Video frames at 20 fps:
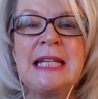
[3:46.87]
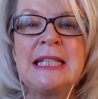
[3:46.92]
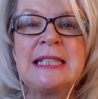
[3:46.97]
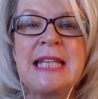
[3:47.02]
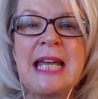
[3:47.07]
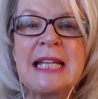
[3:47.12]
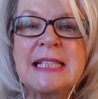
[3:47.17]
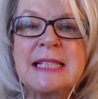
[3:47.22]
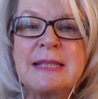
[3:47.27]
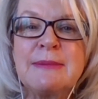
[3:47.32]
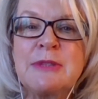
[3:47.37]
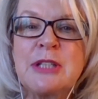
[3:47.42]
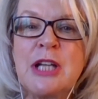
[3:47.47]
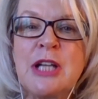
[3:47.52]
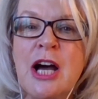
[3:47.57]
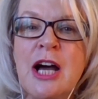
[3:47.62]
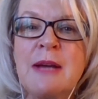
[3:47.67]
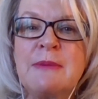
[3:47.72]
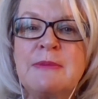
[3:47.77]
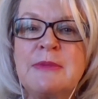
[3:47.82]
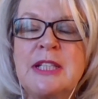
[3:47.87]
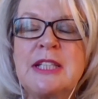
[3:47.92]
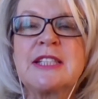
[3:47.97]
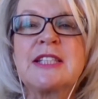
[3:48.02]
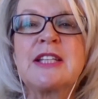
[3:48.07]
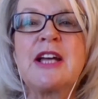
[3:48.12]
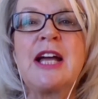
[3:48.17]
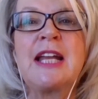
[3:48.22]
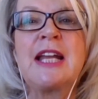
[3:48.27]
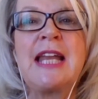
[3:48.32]
Take some time to
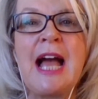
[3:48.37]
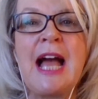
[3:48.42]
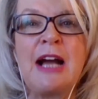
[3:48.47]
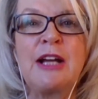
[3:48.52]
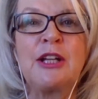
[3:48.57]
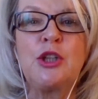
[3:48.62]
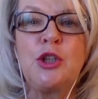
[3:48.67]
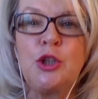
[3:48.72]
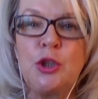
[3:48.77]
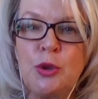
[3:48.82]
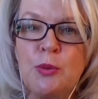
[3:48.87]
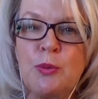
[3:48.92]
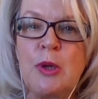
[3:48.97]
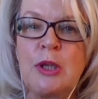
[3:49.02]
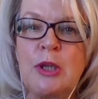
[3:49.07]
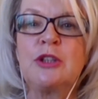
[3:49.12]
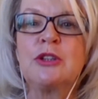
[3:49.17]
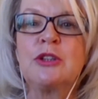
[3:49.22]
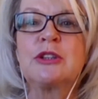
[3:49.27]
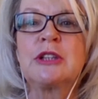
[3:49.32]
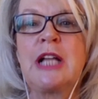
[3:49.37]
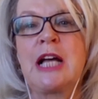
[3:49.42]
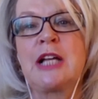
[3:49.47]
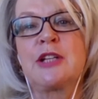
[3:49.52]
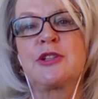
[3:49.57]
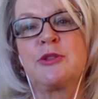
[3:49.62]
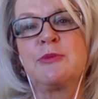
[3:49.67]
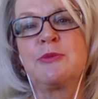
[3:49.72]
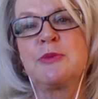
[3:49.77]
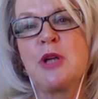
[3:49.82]
decide how you want your
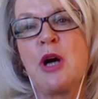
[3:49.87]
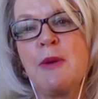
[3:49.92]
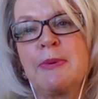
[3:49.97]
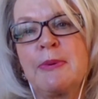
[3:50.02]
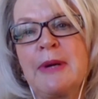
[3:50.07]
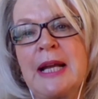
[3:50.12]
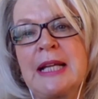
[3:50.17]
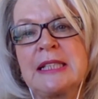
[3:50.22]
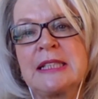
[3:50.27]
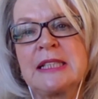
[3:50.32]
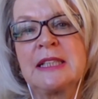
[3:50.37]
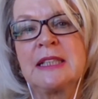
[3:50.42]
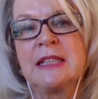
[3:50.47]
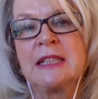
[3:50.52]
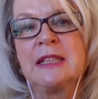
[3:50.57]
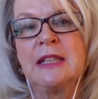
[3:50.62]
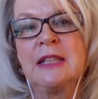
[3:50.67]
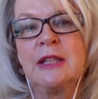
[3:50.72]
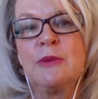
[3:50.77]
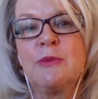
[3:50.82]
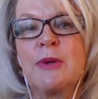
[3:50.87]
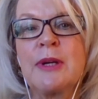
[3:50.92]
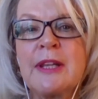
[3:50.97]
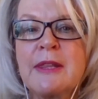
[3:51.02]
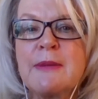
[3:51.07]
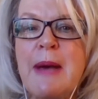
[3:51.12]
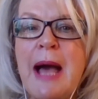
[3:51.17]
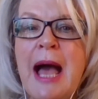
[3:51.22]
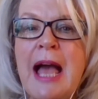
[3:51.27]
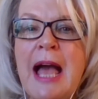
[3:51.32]
classroom to operate. What are
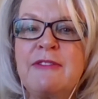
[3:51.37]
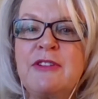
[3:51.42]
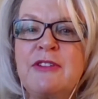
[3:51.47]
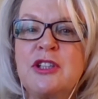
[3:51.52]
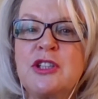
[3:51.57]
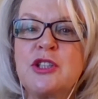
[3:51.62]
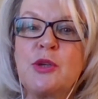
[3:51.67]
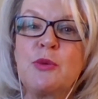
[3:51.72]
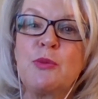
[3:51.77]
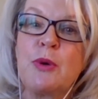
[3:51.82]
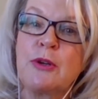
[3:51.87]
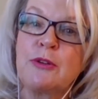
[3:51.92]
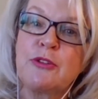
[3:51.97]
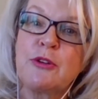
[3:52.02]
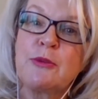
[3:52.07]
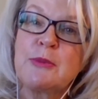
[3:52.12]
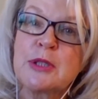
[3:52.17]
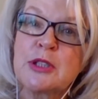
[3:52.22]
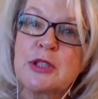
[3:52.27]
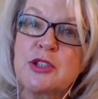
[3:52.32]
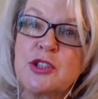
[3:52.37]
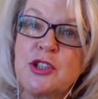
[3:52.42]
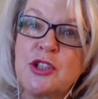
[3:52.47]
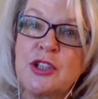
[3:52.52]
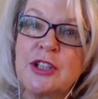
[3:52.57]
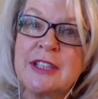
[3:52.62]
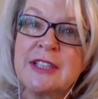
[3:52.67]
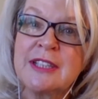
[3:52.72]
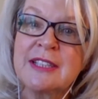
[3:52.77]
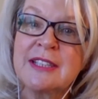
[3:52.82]
the behaviours you want from your
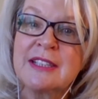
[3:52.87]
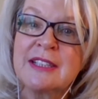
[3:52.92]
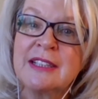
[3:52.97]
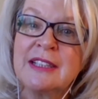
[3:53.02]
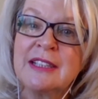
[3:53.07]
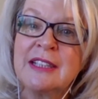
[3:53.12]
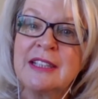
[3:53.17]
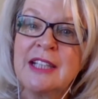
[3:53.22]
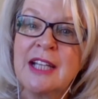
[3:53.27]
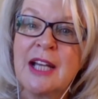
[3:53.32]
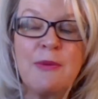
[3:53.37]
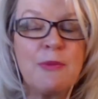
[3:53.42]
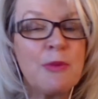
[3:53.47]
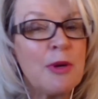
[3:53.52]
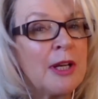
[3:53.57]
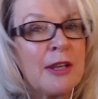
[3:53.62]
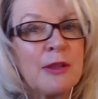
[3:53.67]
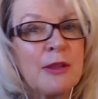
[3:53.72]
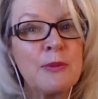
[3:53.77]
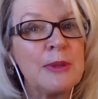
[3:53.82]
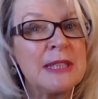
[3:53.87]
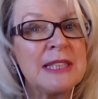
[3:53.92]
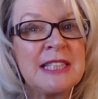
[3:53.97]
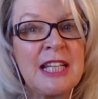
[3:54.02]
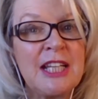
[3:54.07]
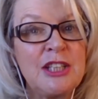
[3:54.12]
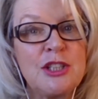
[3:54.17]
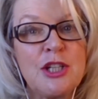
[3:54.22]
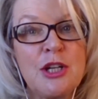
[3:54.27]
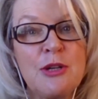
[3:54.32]
students? And what are the ones
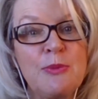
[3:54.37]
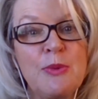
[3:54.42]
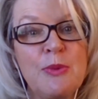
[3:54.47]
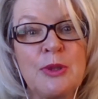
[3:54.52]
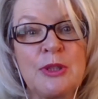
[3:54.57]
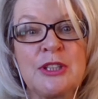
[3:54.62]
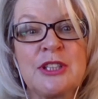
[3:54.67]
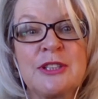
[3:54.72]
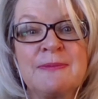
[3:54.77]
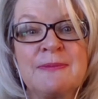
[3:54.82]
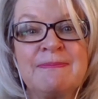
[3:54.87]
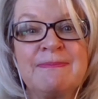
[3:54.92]
that you don't want?